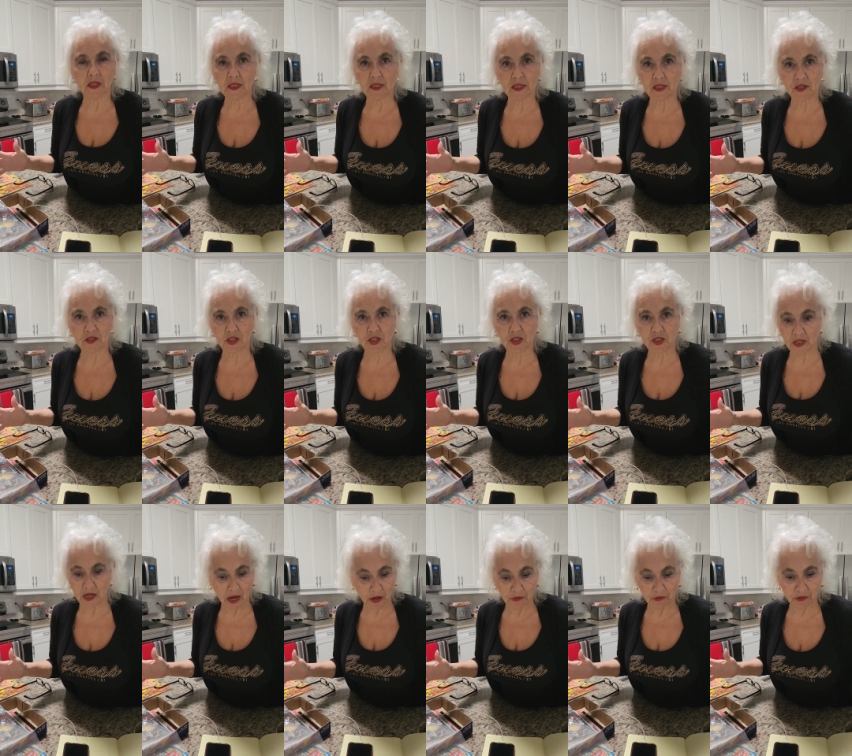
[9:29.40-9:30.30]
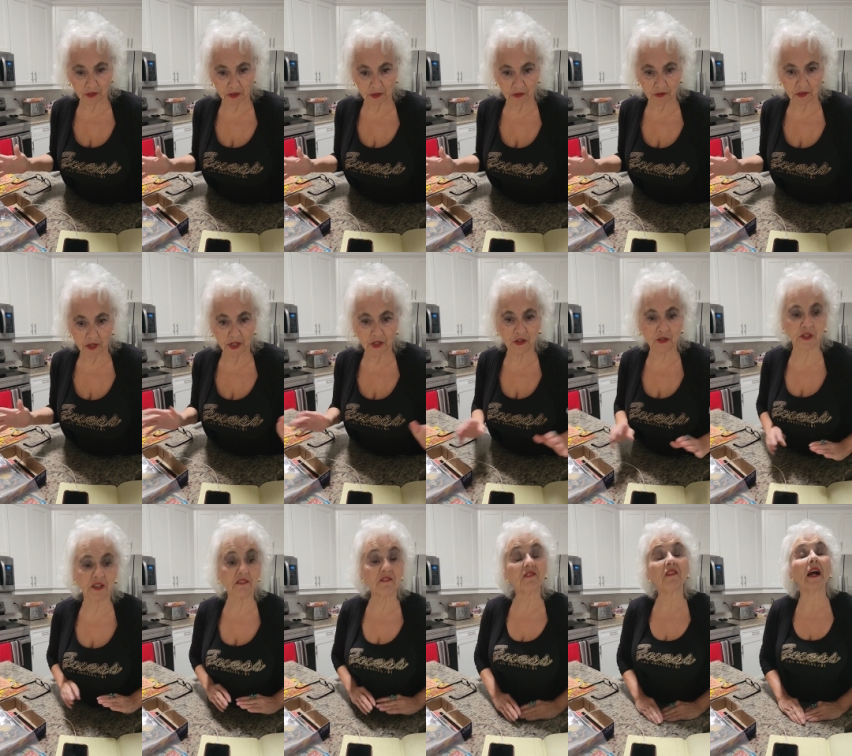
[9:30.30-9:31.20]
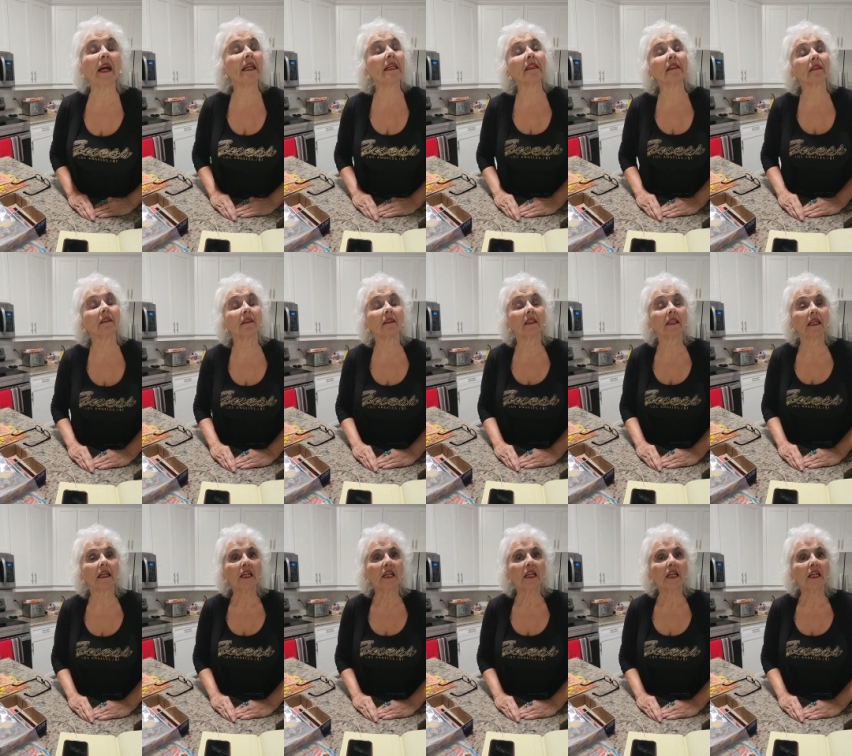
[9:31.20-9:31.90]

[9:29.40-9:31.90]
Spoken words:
It's just out there, and you can find it.